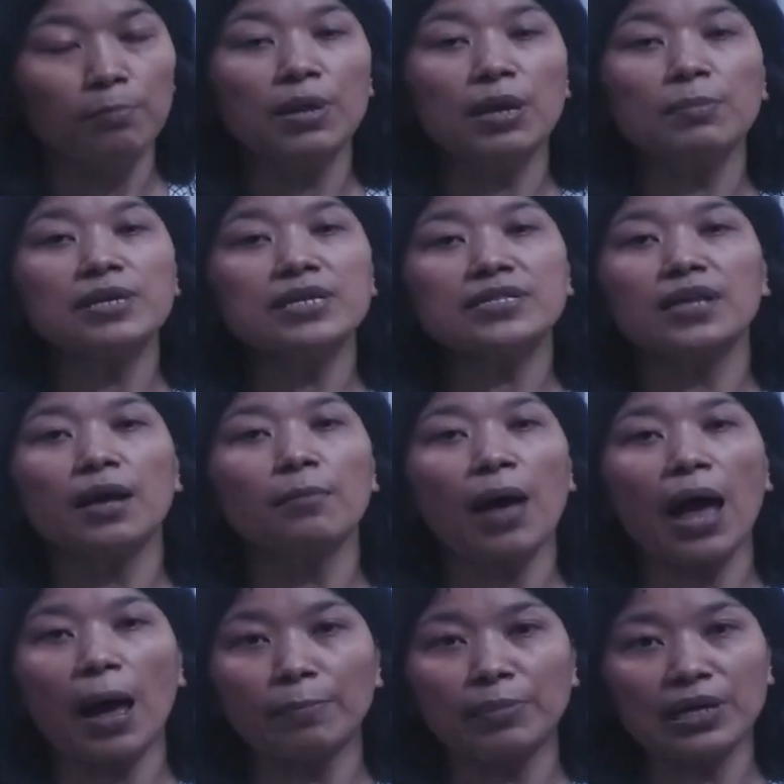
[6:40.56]
Maybe some
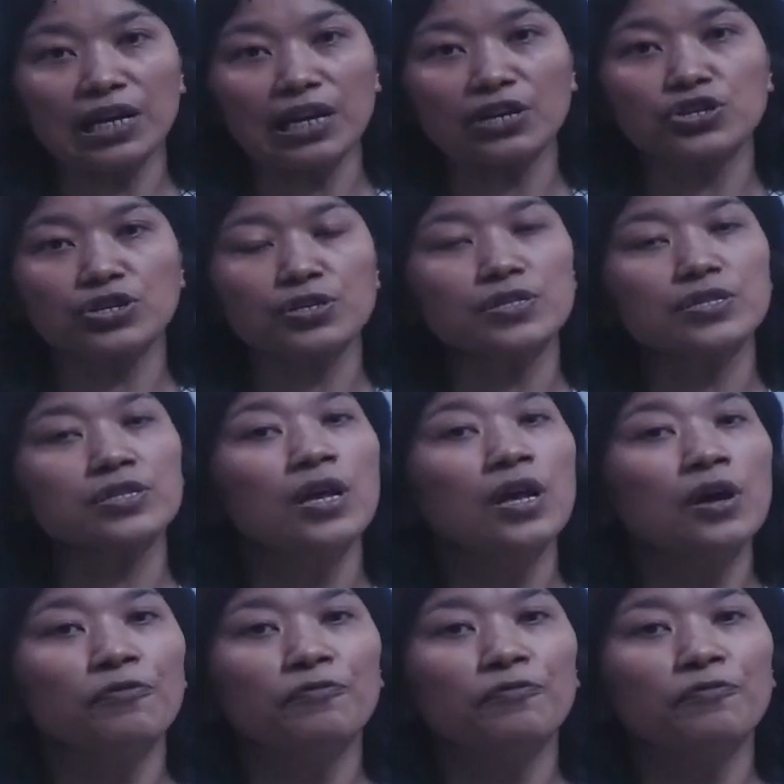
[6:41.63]
applications